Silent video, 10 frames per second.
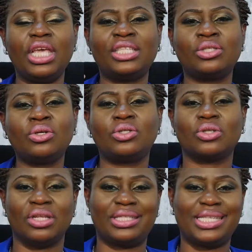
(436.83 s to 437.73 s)
it's good to
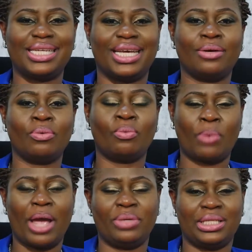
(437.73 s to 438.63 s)
consider.
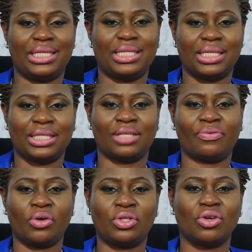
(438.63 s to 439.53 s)
Why we did this is
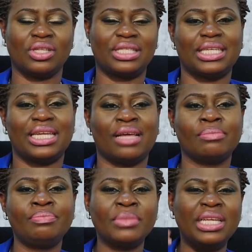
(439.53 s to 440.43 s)
for you to
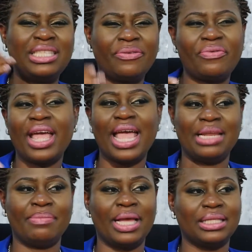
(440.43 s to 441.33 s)
consider different
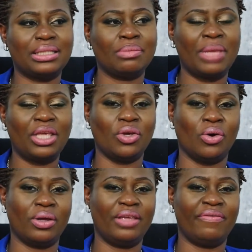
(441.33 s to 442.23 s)
elements to make
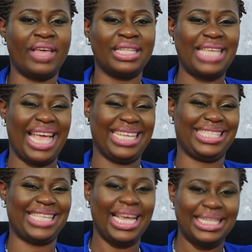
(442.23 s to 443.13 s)
your event
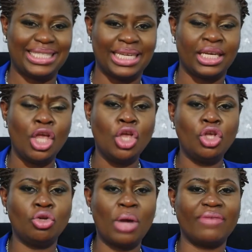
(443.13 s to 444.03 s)
exciting.
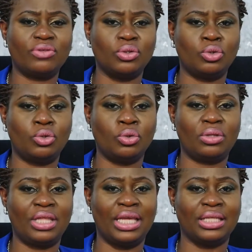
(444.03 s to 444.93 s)
You don't have to do
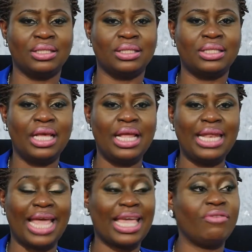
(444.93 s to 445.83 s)
things
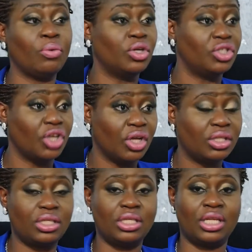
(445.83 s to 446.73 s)
like everyone
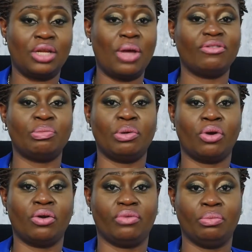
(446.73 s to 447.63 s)
does. They don't have to be
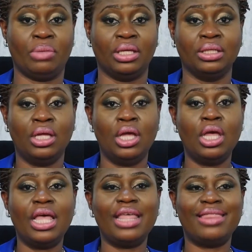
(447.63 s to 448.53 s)
run of the mill.
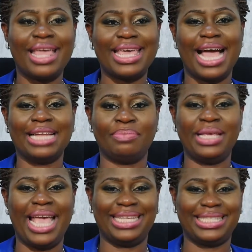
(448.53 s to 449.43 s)
They can
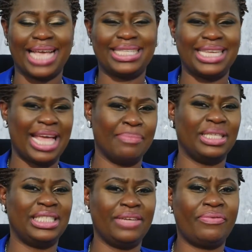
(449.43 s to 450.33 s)
be exciting, they can be
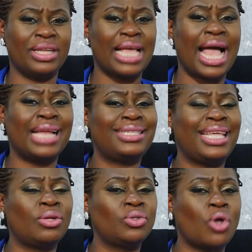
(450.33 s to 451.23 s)
different, and
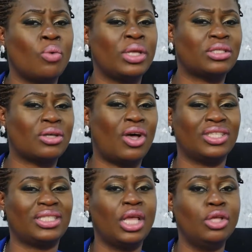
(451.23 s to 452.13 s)
they don't always cost